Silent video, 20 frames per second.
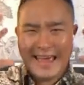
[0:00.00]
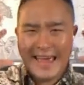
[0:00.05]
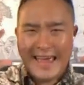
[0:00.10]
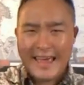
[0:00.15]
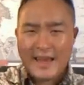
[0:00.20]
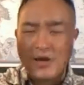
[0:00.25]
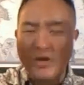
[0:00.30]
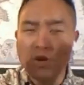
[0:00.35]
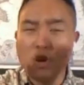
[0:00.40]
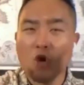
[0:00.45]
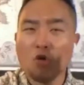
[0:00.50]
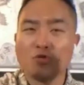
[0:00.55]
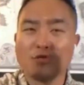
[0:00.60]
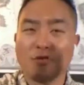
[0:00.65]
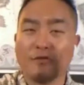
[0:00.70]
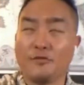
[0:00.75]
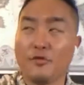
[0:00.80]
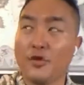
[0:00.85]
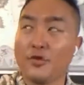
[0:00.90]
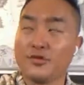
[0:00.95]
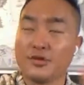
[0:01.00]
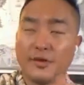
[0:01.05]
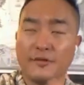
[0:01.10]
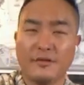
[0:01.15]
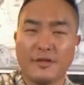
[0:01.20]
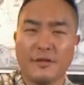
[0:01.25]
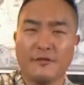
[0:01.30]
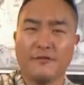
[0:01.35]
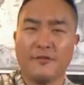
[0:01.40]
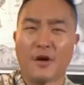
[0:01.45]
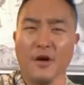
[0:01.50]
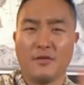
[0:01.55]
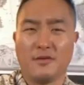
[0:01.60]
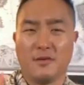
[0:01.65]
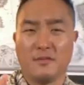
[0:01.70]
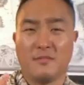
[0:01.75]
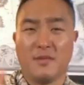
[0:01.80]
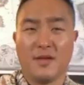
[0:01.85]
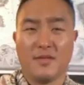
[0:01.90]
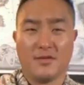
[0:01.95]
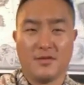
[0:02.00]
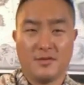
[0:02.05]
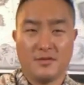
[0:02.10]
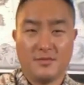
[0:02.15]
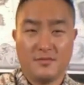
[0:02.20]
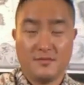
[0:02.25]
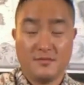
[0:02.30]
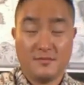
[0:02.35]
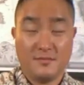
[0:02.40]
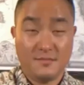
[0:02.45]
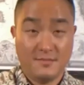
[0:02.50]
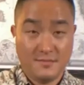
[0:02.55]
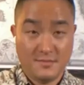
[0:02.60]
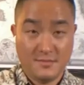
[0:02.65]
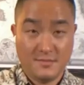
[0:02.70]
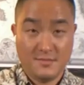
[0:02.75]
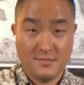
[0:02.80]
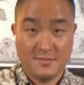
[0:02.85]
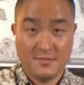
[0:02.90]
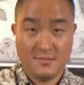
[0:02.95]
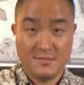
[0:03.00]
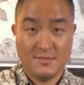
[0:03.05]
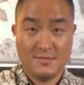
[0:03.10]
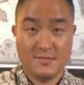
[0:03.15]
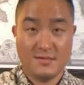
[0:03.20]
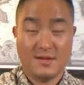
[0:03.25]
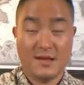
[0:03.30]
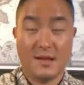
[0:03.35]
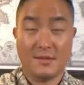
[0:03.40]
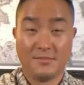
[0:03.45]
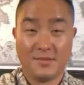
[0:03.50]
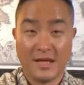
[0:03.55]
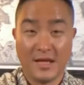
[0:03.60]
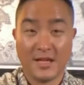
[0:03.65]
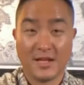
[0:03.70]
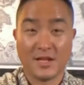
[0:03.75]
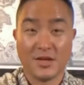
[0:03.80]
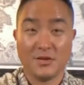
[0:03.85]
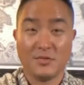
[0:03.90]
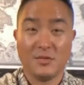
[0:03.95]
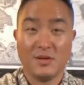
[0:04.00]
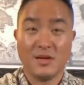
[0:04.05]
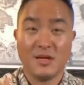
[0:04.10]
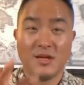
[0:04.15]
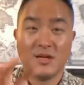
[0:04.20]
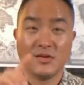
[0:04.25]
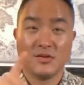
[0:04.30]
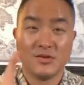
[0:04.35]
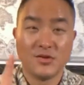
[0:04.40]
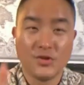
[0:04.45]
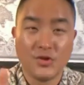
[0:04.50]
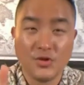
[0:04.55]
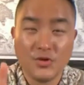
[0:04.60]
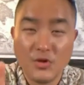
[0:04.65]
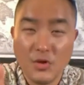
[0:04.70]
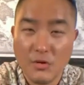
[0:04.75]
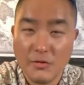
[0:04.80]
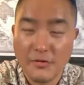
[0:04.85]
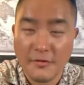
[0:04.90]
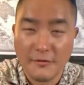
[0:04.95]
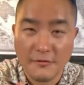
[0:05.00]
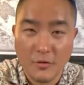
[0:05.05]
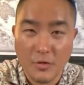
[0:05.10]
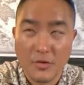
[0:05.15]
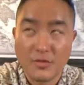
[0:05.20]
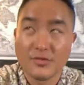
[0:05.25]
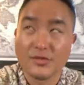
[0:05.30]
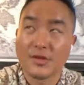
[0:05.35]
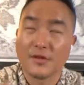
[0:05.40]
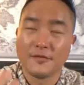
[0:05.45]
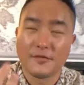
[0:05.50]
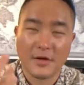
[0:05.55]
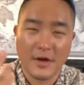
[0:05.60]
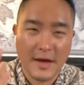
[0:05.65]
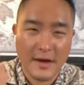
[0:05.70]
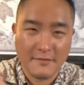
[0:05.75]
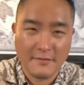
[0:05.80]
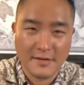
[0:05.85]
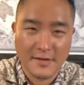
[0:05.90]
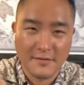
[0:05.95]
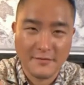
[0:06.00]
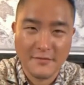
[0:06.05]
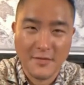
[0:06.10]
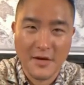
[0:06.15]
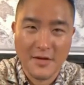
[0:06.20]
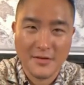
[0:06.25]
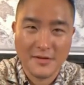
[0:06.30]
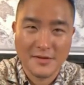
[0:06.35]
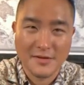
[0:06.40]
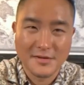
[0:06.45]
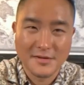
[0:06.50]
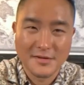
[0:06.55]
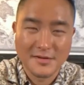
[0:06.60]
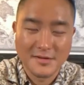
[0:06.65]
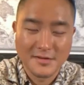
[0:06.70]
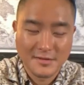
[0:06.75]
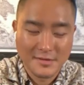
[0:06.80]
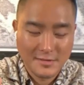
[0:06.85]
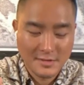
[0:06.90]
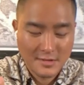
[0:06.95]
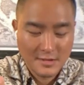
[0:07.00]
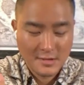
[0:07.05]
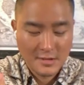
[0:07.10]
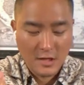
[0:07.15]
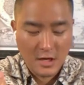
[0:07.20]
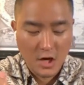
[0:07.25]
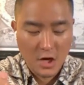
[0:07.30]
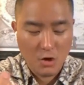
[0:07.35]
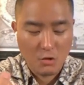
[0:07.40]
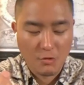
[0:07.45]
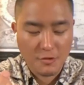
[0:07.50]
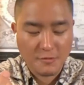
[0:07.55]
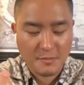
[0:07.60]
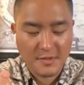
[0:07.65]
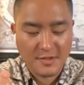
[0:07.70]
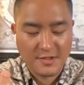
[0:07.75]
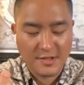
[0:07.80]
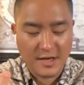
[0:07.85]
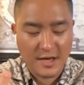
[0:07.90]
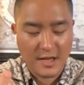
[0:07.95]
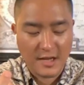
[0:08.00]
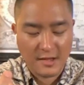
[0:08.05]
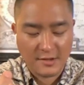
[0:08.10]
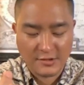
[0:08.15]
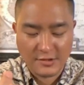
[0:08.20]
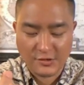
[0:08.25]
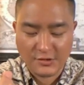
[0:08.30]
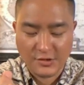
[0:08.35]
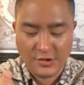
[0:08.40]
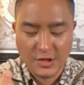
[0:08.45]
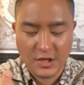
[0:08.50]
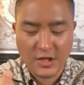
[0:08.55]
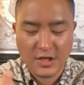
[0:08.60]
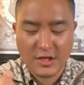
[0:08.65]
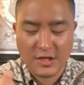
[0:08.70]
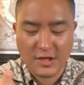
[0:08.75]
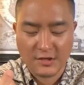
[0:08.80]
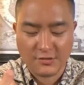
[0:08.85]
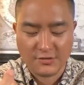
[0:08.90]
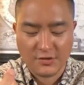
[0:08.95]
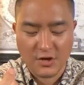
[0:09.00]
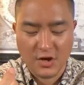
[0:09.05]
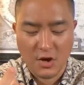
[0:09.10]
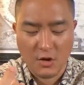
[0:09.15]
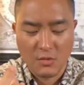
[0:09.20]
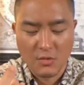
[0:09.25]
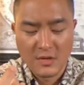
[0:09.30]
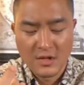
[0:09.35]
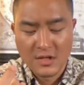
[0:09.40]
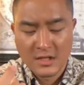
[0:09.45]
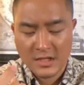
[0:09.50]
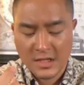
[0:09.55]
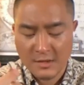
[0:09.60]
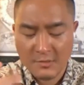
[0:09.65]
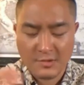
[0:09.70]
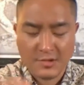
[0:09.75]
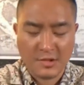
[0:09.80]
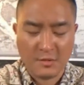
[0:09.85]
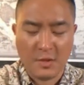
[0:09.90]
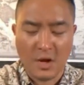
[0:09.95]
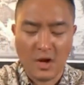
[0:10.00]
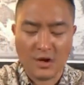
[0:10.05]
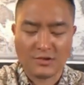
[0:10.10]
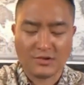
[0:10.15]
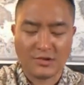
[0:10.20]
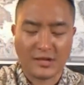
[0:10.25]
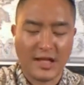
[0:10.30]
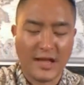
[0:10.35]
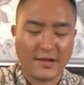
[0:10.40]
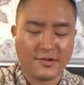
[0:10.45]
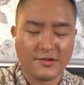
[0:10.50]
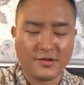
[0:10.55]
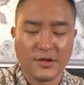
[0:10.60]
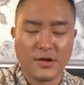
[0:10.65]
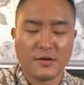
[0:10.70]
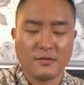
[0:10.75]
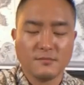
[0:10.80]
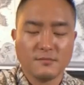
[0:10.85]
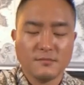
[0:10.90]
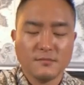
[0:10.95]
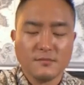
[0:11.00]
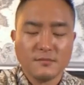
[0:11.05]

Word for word: and knows the voice of their father and mother, I'm telling you, do you know the voice of your heavenly father? Are you with me today? Is this good? Yes or no? Give me some hearts likes here.